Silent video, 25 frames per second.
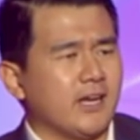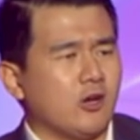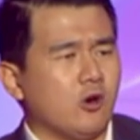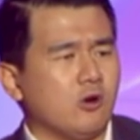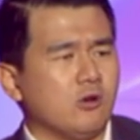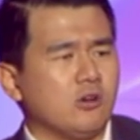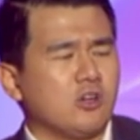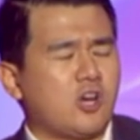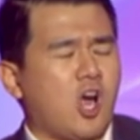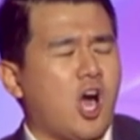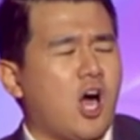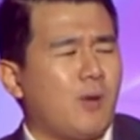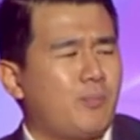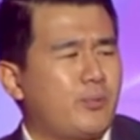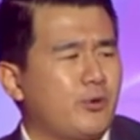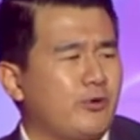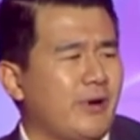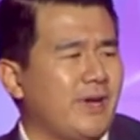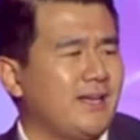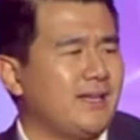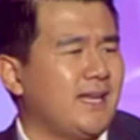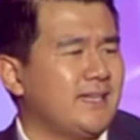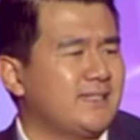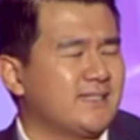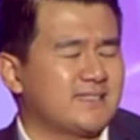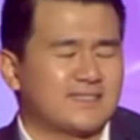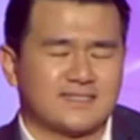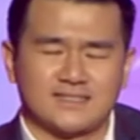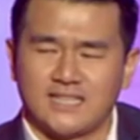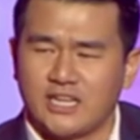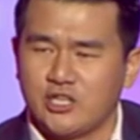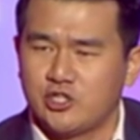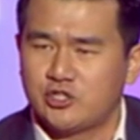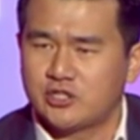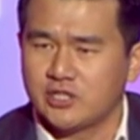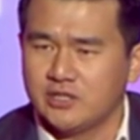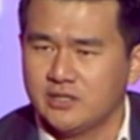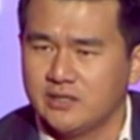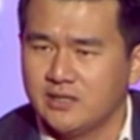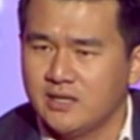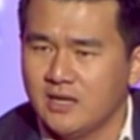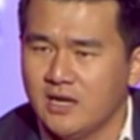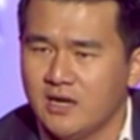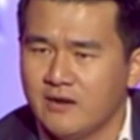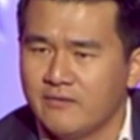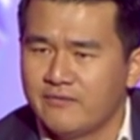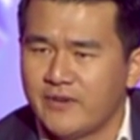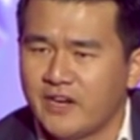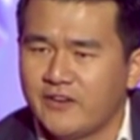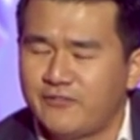their own copyright legislation,
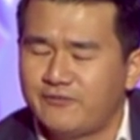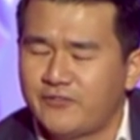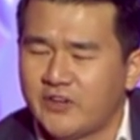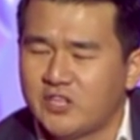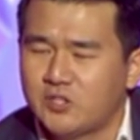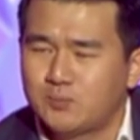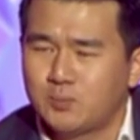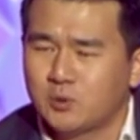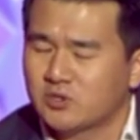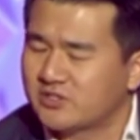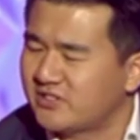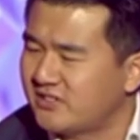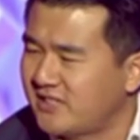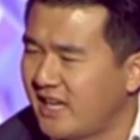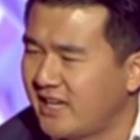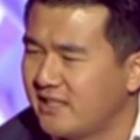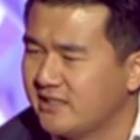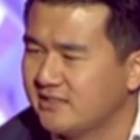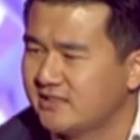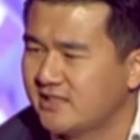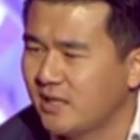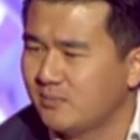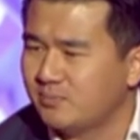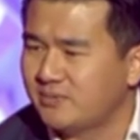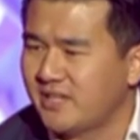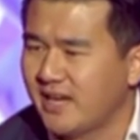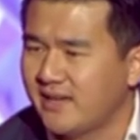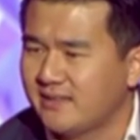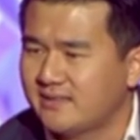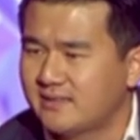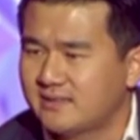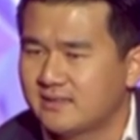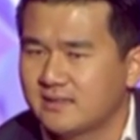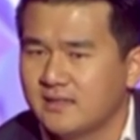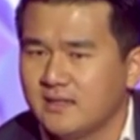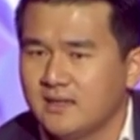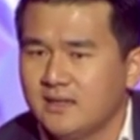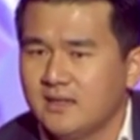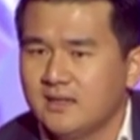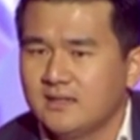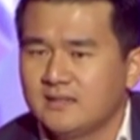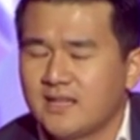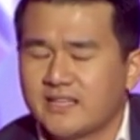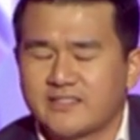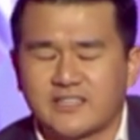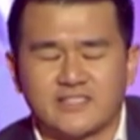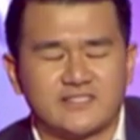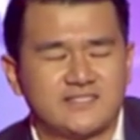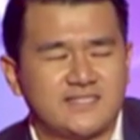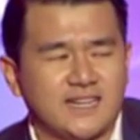their Facebook status updates,
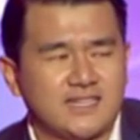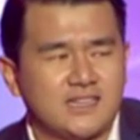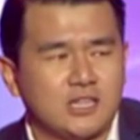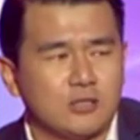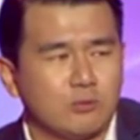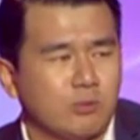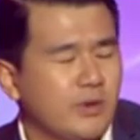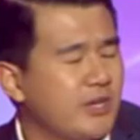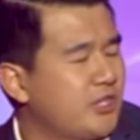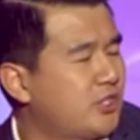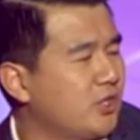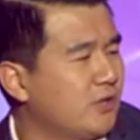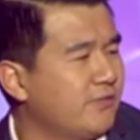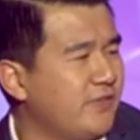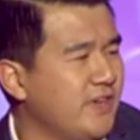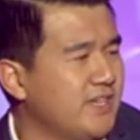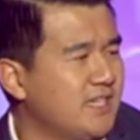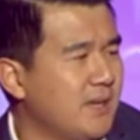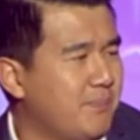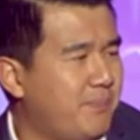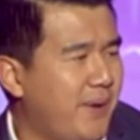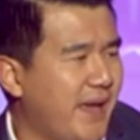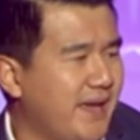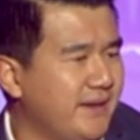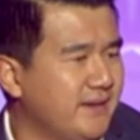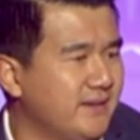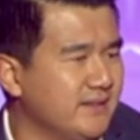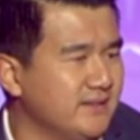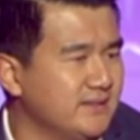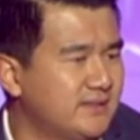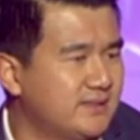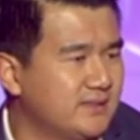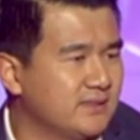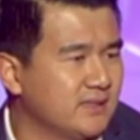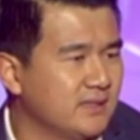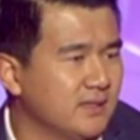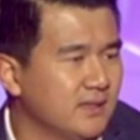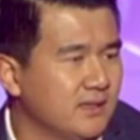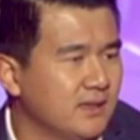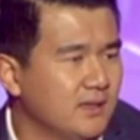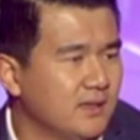like the Declaration of Independence.